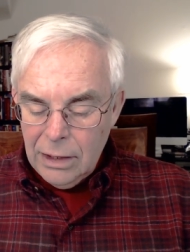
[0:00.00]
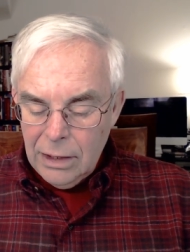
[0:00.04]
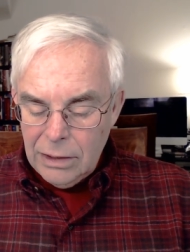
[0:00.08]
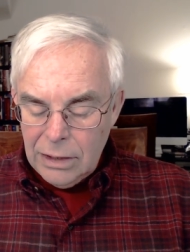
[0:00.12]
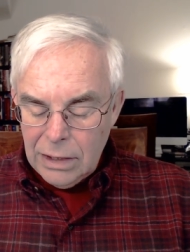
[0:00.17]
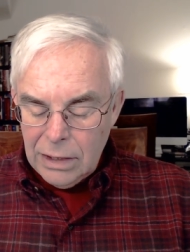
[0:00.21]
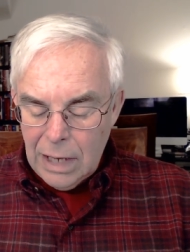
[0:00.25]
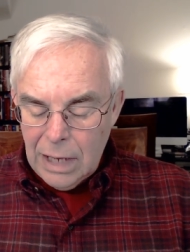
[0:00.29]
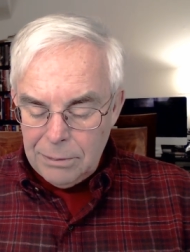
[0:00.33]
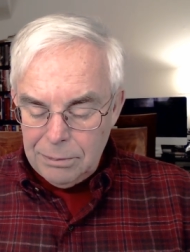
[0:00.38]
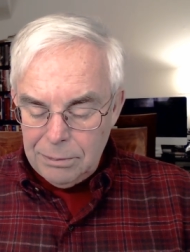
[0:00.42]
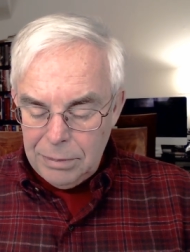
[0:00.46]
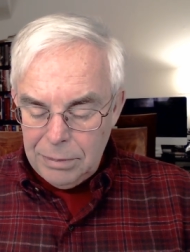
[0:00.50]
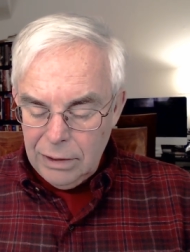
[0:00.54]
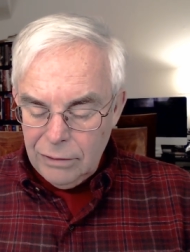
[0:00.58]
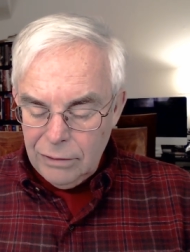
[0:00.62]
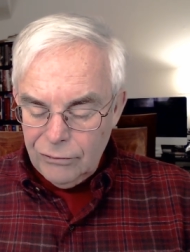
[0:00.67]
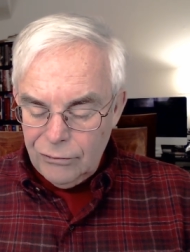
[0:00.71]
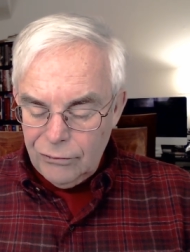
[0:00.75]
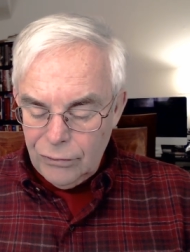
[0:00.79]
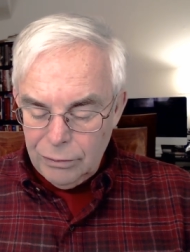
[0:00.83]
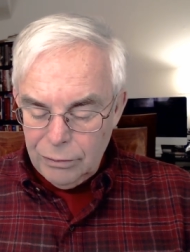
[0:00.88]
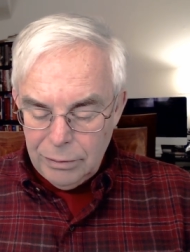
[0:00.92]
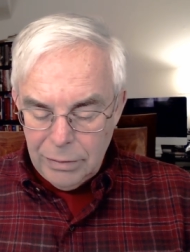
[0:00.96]
Not
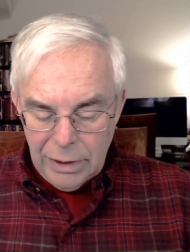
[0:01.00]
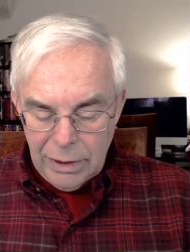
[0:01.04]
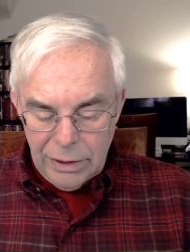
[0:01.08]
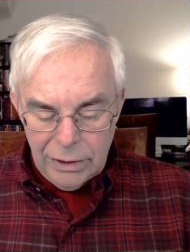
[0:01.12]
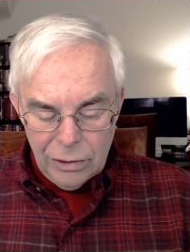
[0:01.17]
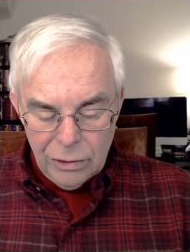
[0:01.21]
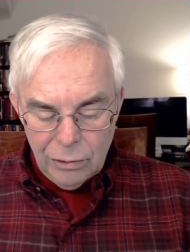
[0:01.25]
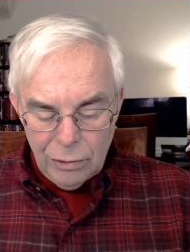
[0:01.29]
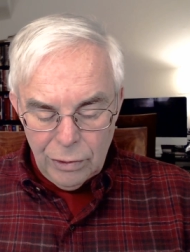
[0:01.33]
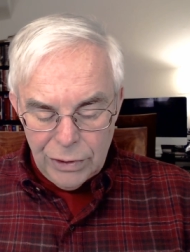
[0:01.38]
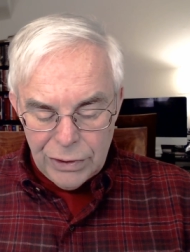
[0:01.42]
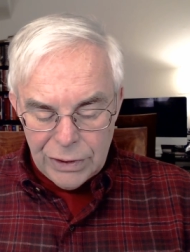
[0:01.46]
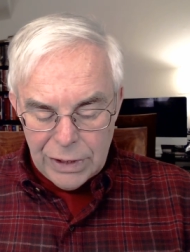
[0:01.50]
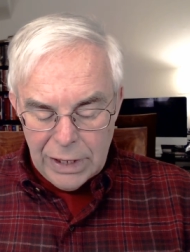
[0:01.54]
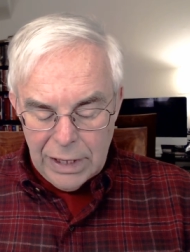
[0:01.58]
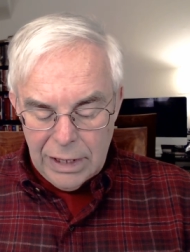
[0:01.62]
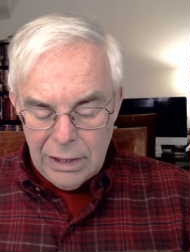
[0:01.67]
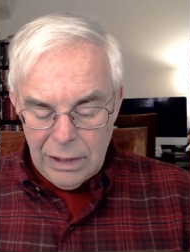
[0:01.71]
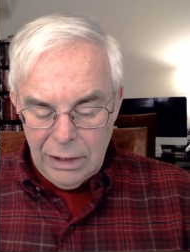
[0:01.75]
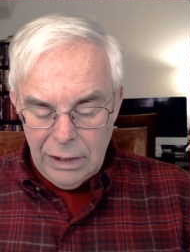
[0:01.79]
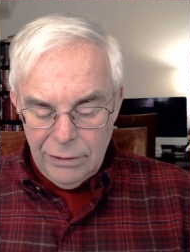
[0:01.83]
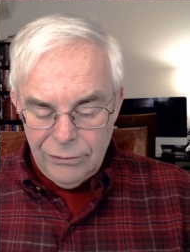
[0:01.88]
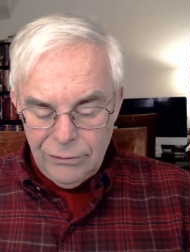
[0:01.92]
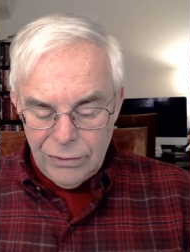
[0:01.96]
being familiar with
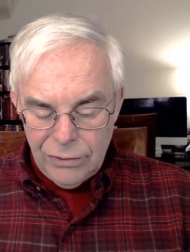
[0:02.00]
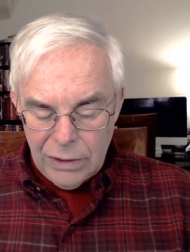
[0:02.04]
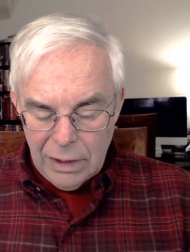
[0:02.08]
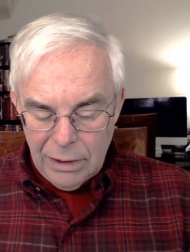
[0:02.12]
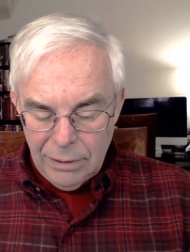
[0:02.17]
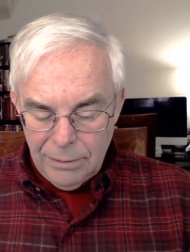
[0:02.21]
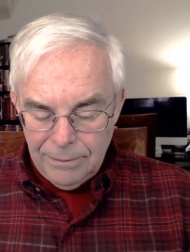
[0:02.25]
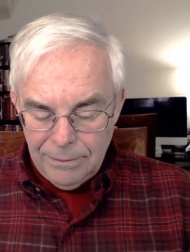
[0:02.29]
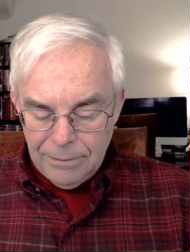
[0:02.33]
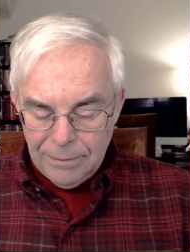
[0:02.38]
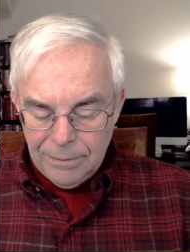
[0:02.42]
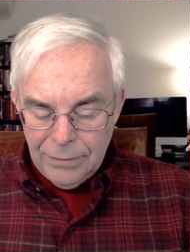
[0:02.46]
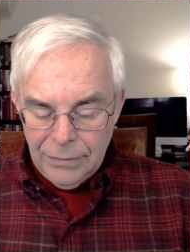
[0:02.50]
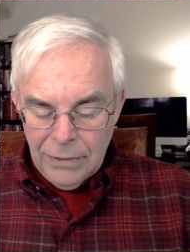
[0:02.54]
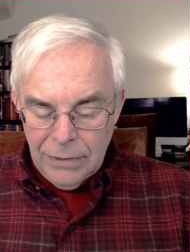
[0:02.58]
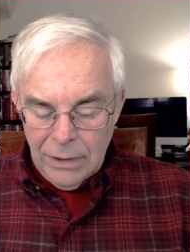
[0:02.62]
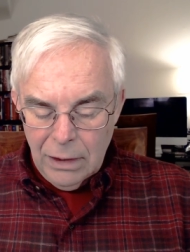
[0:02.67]
any of them,